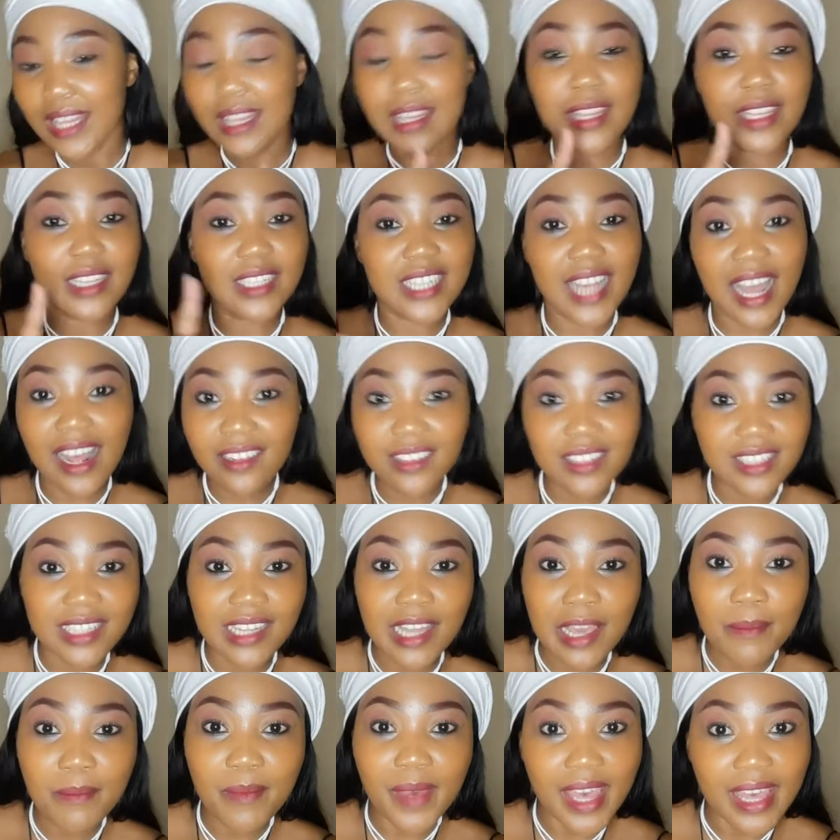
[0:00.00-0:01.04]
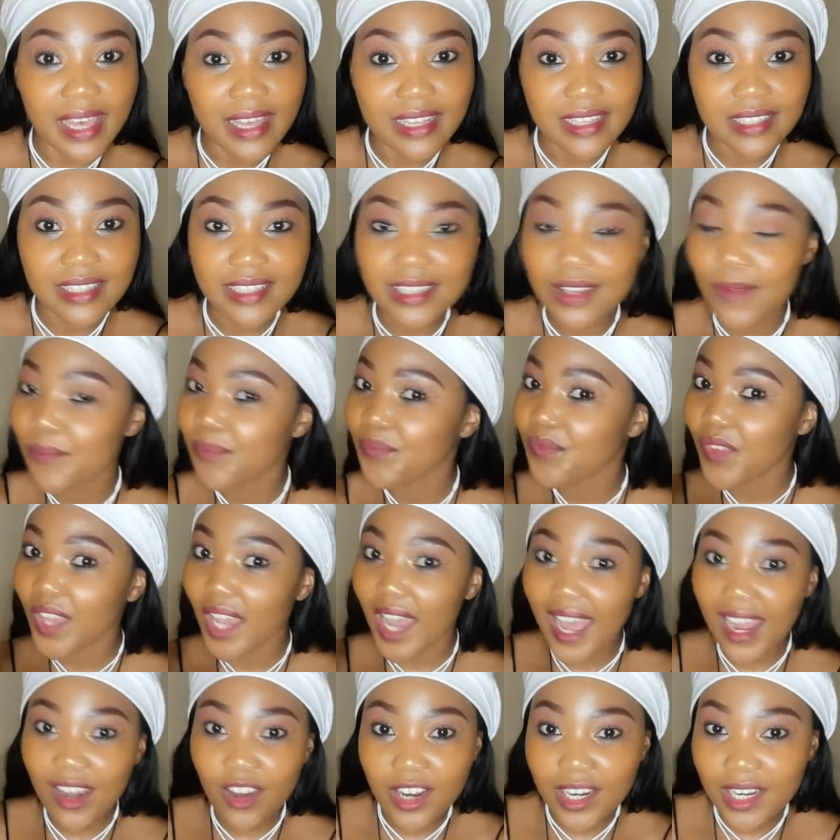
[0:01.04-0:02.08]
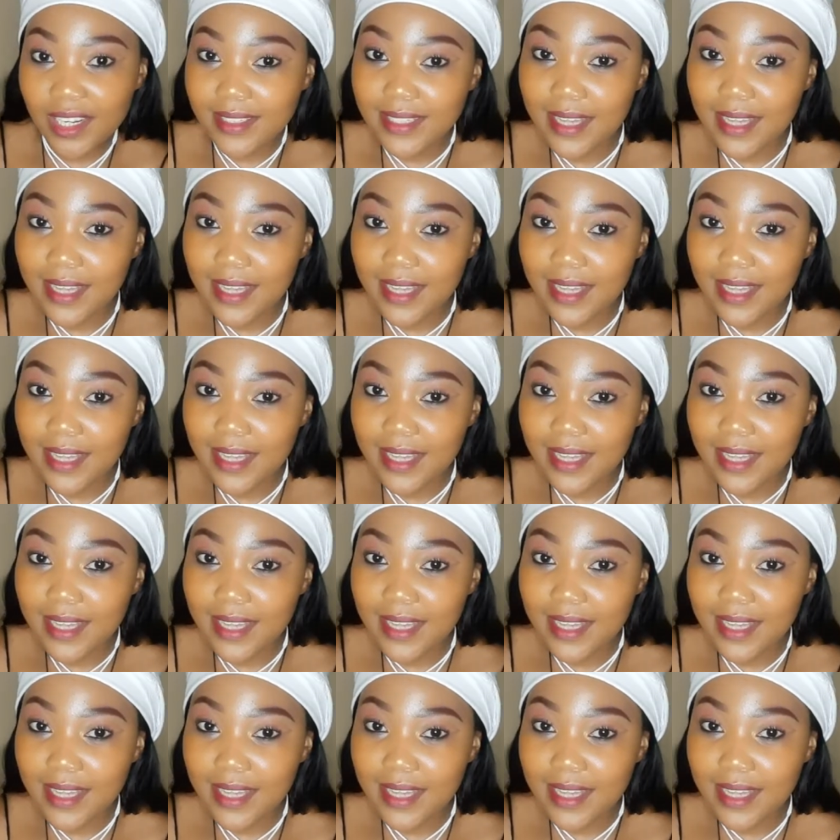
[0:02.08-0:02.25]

The child's name is Elona